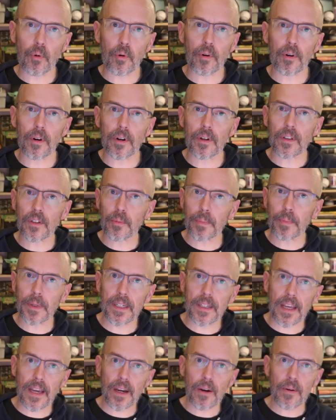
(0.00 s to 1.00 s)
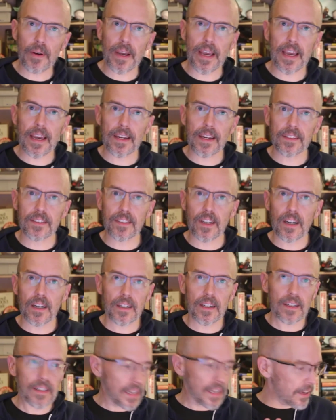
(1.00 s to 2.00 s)
a little bit now and
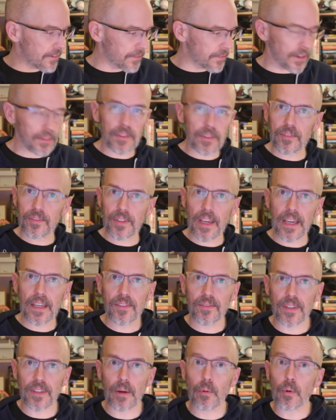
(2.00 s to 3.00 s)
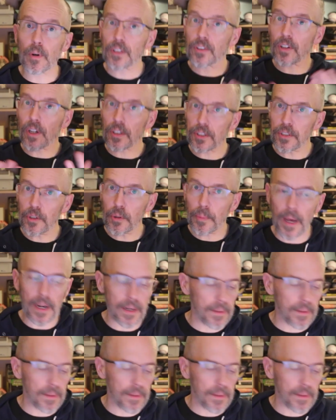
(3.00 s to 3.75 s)
have found this case and want to talk to you about it.